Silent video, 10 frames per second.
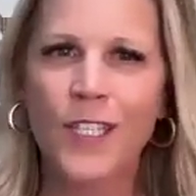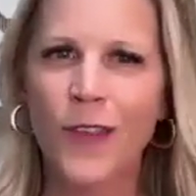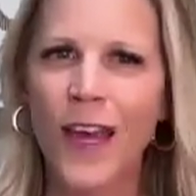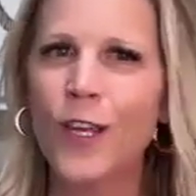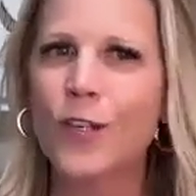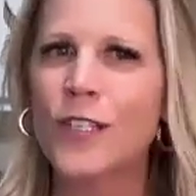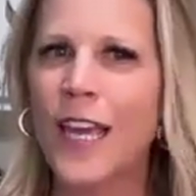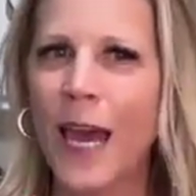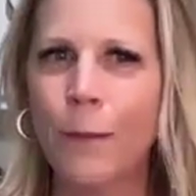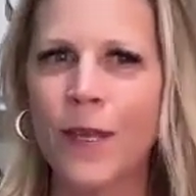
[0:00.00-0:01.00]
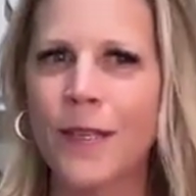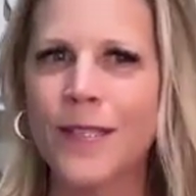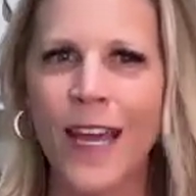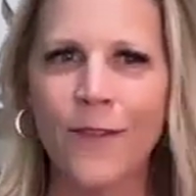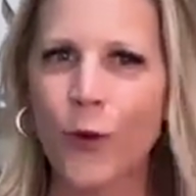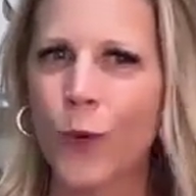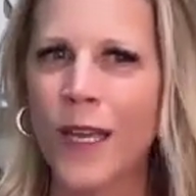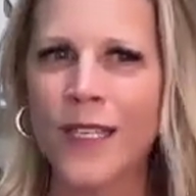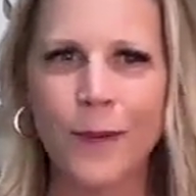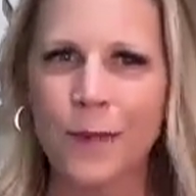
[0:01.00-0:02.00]
So that usually happens every
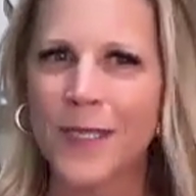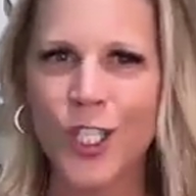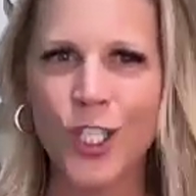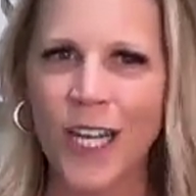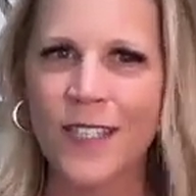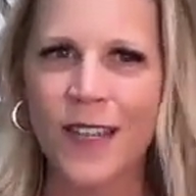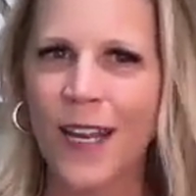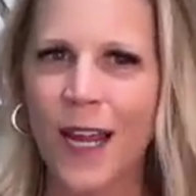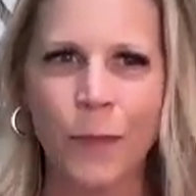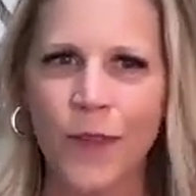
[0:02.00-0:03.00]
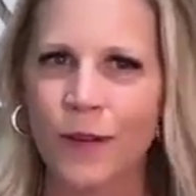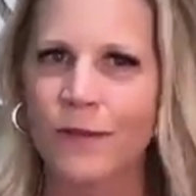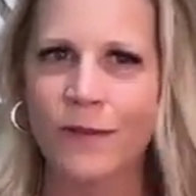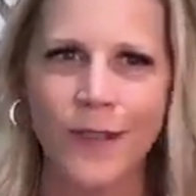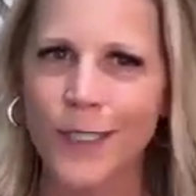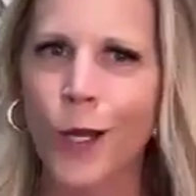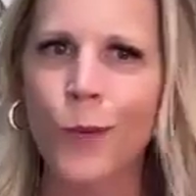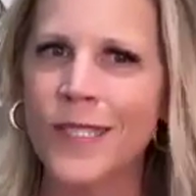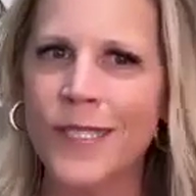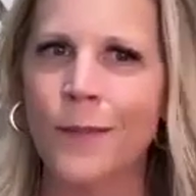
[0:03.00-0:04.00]
week. Sometimes they change that up, but there's
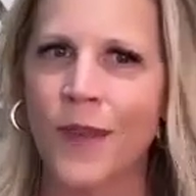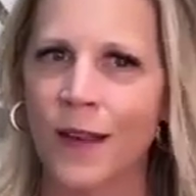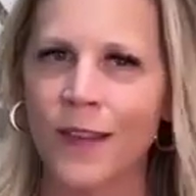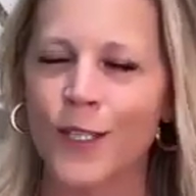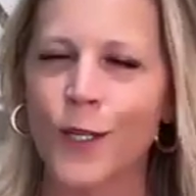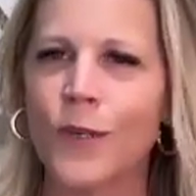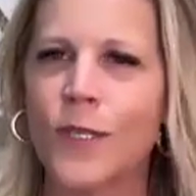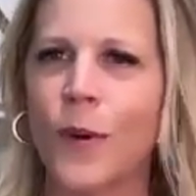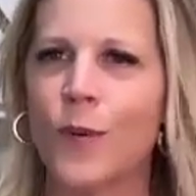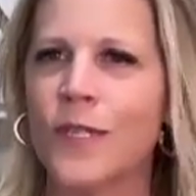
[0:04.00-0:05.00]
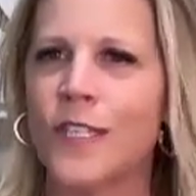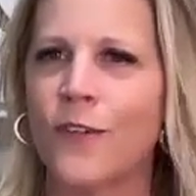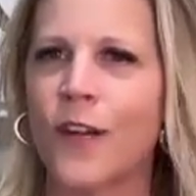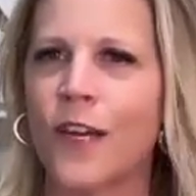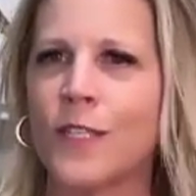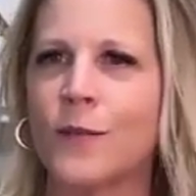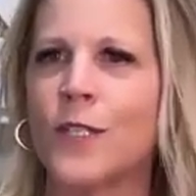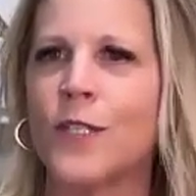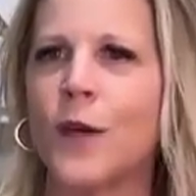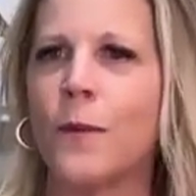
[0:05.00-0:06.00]
always something. There's always a bonus there for
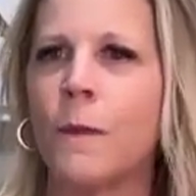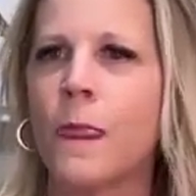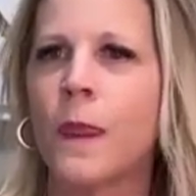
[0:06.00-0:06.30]
customers too.